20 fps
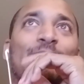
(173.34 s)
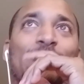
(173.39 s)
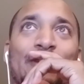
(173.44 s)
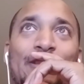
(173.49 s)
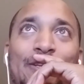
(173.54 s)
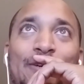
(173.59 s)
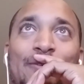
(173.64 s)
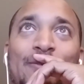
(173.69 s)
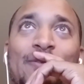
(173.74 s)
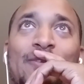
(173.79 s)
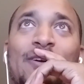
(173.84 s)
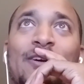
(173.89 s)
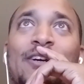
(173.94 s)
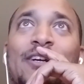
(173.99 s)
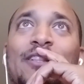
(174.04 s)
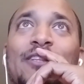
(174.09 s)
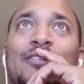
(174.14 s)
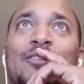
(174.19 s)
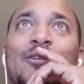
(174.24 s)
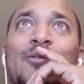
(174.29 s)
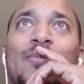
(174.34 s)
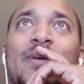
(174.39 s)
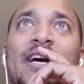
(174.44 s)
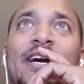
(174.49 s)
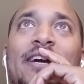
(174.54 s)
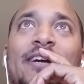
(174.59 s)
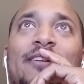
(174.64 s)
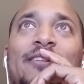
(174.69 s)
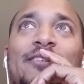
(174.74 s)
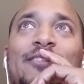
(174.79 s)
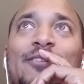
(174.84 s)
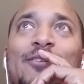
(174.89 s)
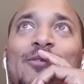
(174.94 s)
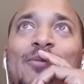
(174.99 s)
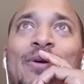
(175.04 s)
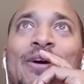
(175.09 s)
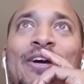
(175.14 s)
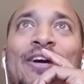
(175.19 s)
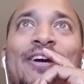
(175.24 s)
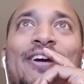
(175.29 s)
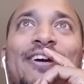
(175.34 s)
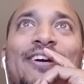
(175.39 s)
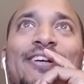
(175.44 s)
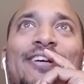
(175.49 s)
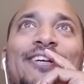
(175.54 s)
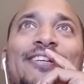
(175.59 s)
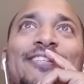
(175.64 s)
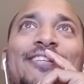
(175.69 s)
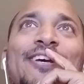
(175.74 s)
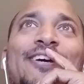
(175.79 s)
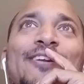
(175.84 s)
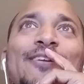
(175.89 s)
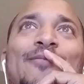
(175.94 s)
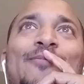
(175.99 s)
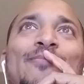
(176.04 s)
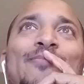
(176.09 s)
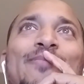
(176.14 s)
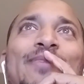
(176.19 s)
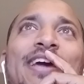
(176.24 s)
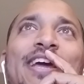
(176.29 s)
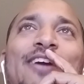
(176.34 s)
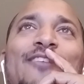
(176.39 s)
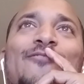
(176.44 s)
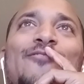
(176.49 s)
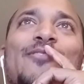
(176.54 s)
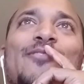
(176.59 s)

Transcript: one alone. All right, let's go back. Let's go to the main